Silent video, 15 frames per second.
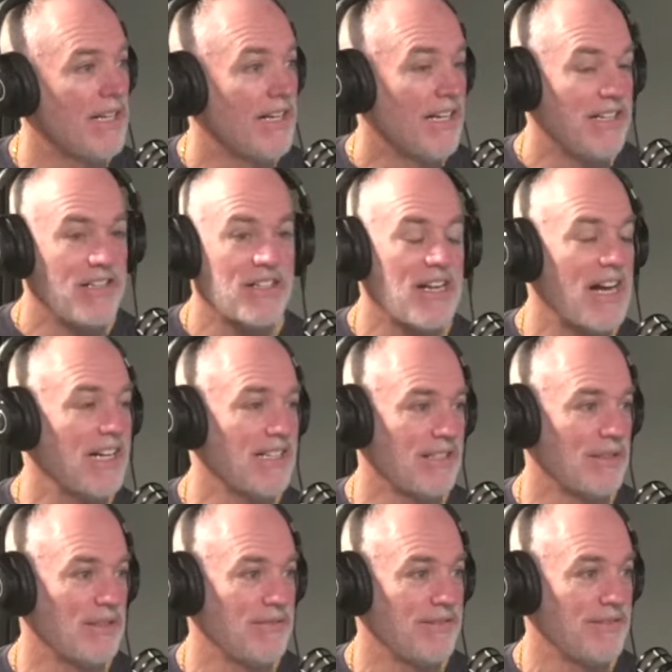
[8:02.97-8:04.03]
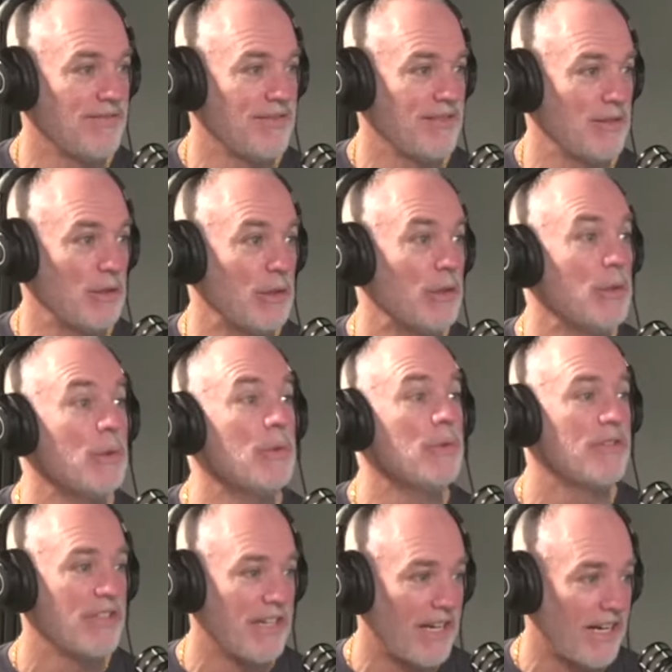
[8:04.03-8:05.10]
you're kind of
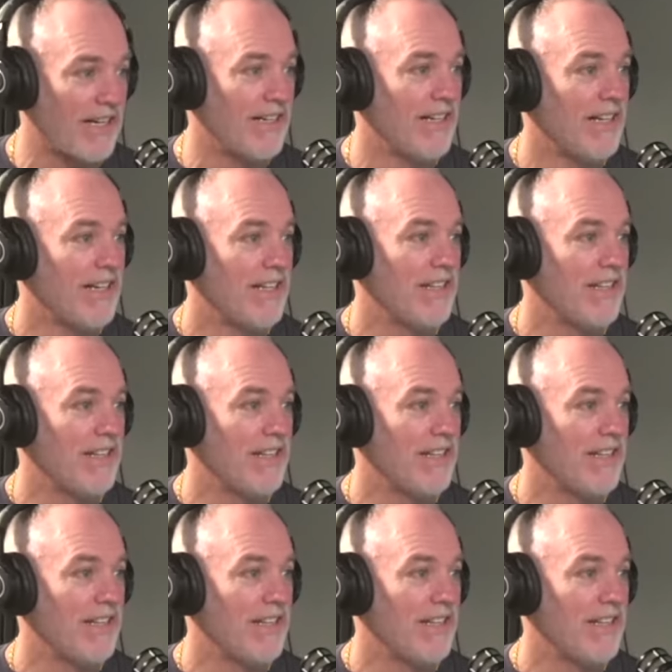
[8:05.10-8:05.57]
losing the